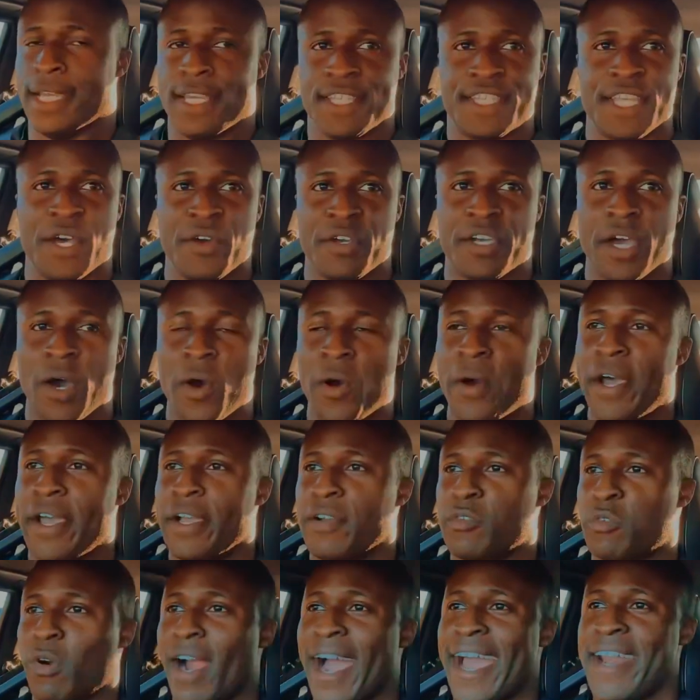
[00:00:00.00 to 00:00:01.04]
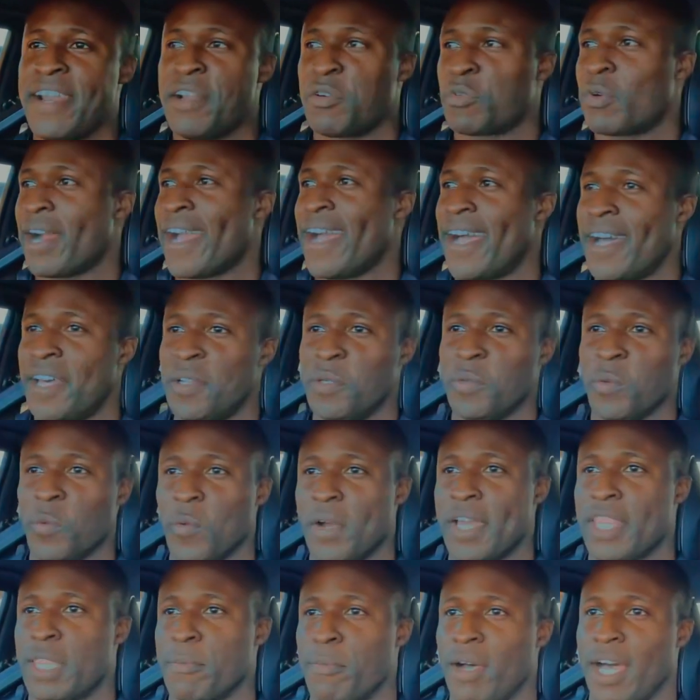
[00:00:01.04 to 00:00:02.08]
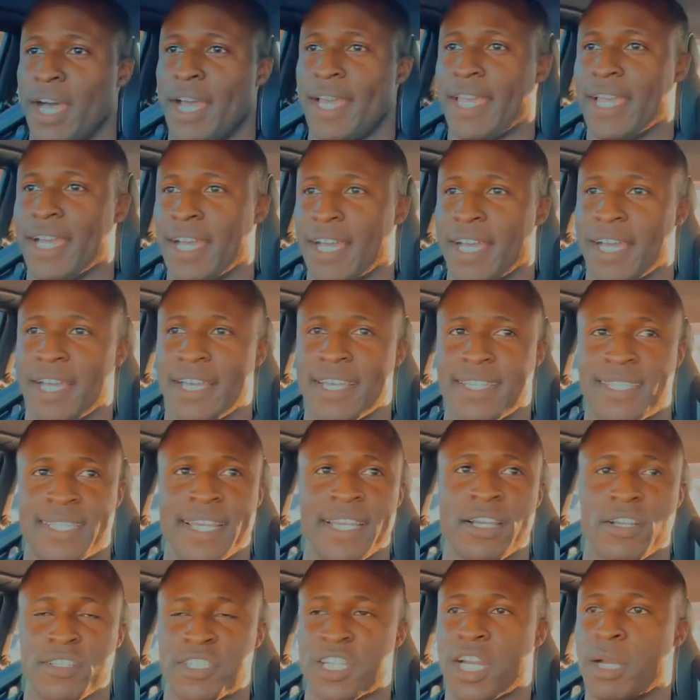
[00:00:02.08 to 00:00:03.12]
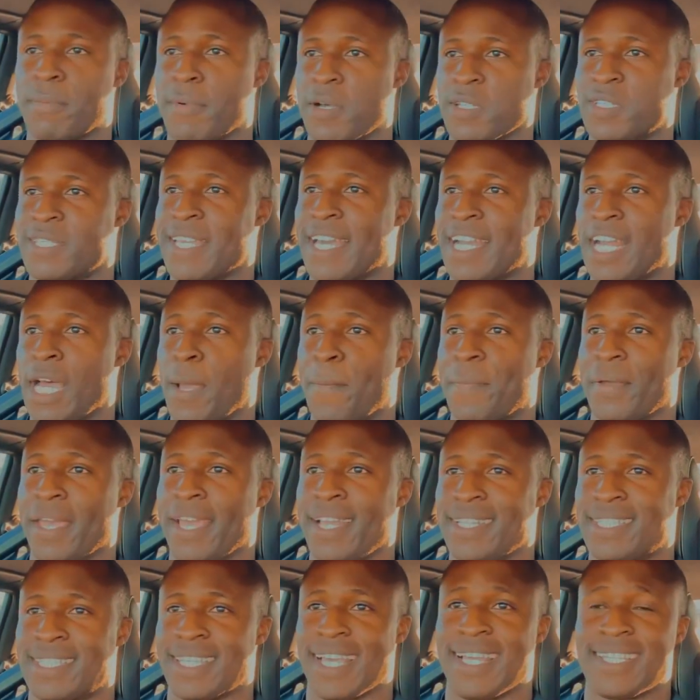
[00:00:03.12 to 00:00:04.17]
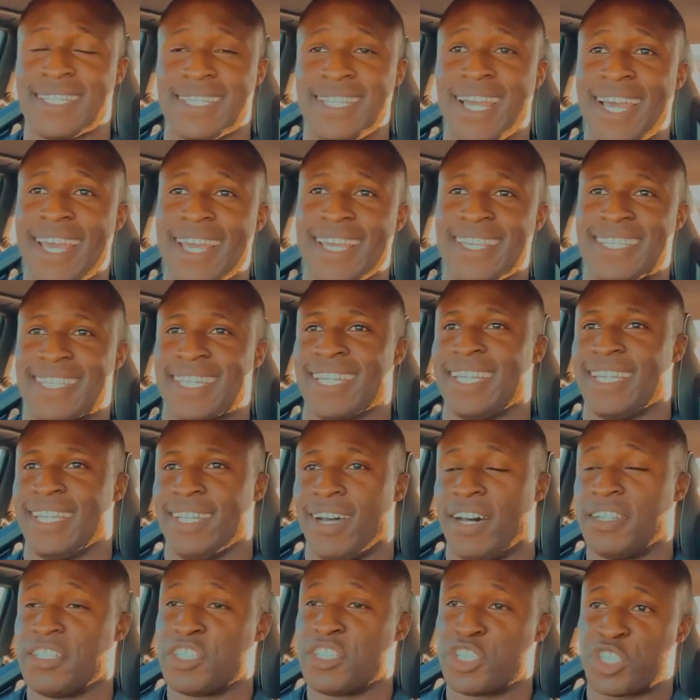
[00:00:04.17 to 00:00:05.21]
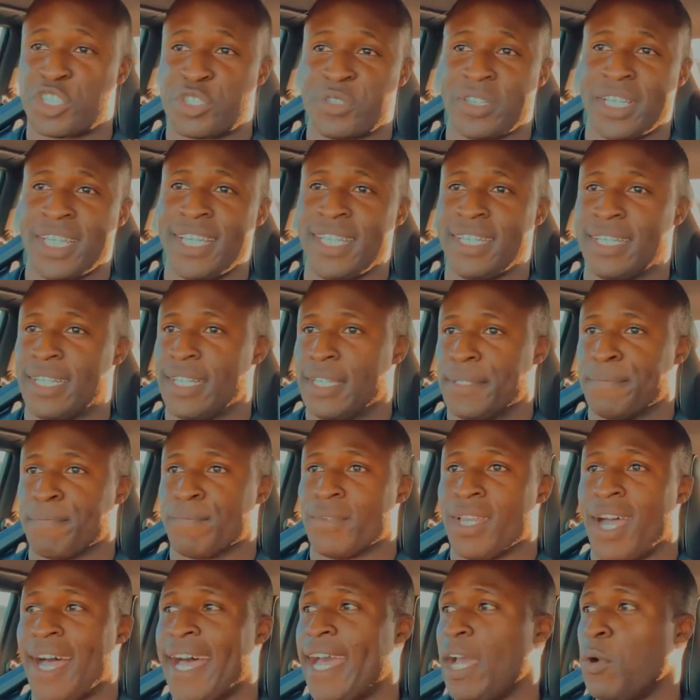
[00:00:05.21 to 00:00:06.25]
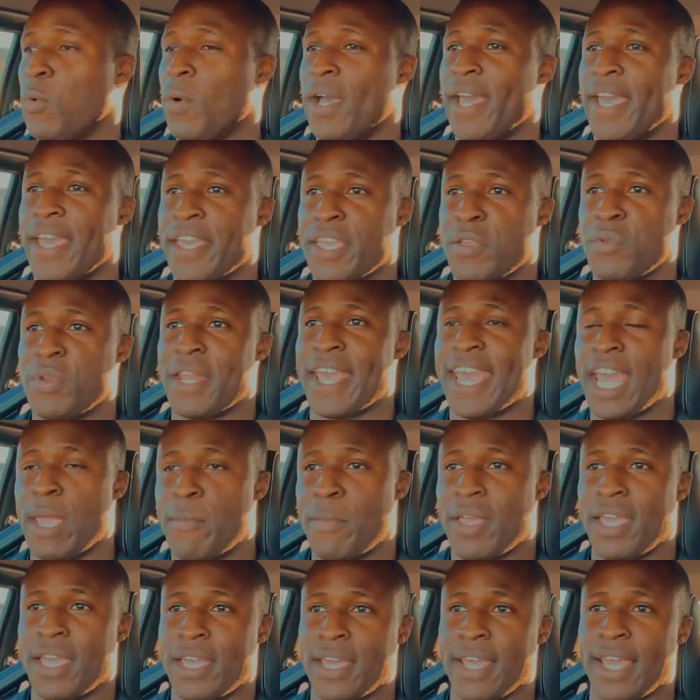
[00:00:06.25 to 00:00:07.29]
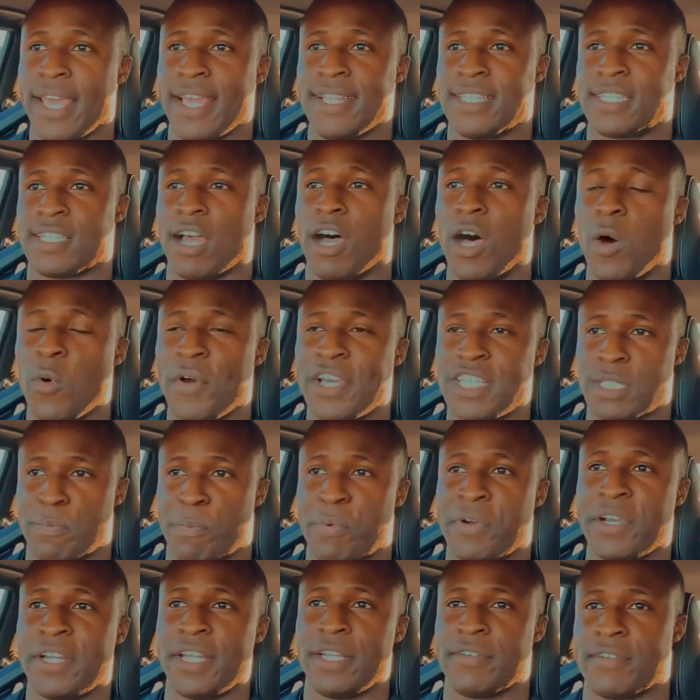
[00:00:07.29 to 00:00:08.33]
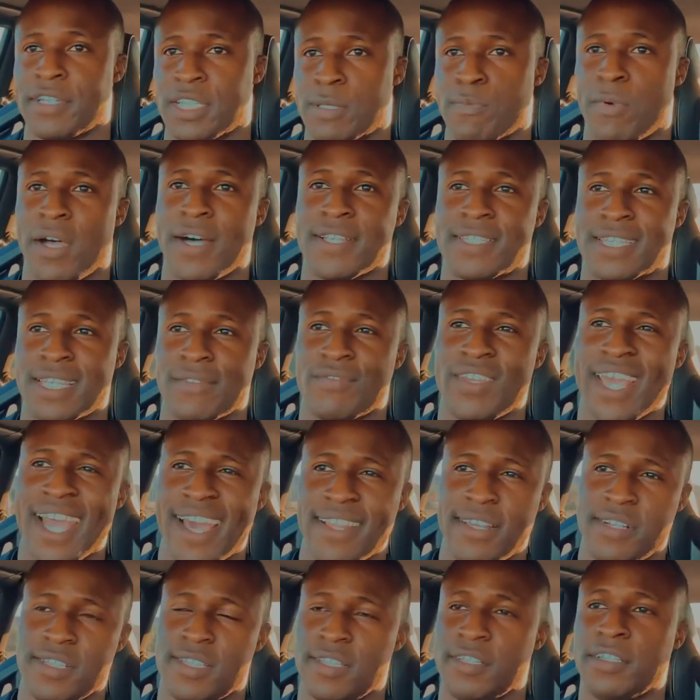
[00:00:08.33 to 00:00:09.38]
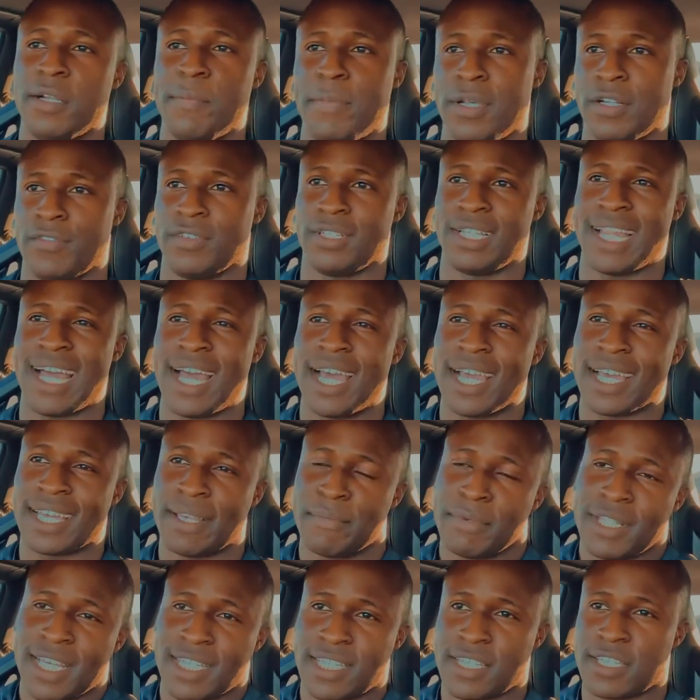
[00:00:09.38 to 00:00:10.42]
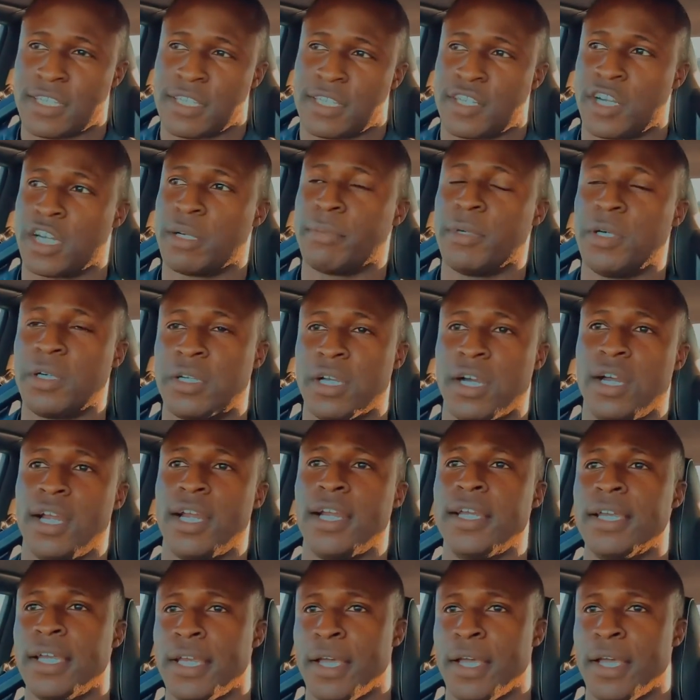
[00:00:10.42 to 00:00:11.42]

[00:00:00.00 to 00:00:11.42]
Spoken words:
So riding around with my single turbo setup, it's nice. On the street, highway, you name it, it's always pretty responsive. Yeah, there's a little bit of a lag. I mean, that's just a turbo car,